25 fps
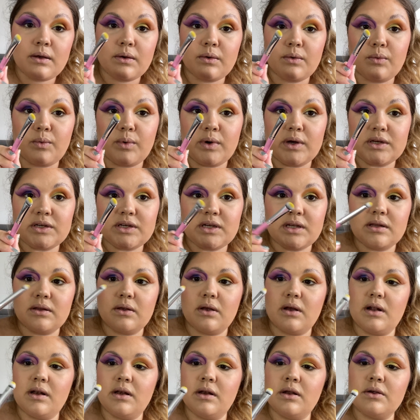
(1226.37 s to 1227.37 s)
which is
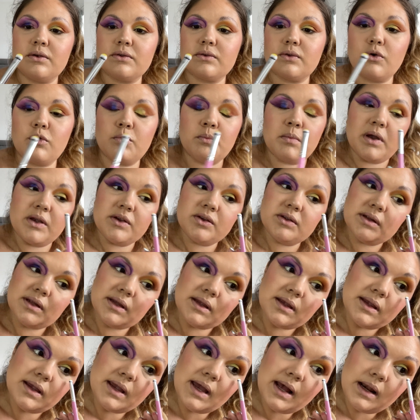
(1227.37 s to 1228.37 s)
looks almost
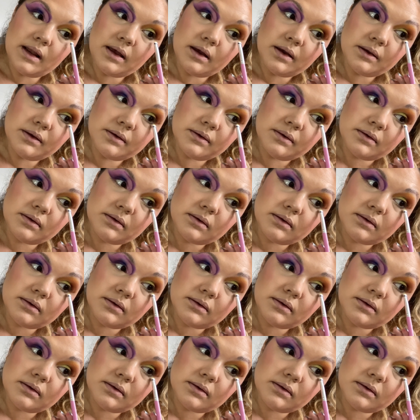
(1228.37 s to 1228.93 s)
yellow.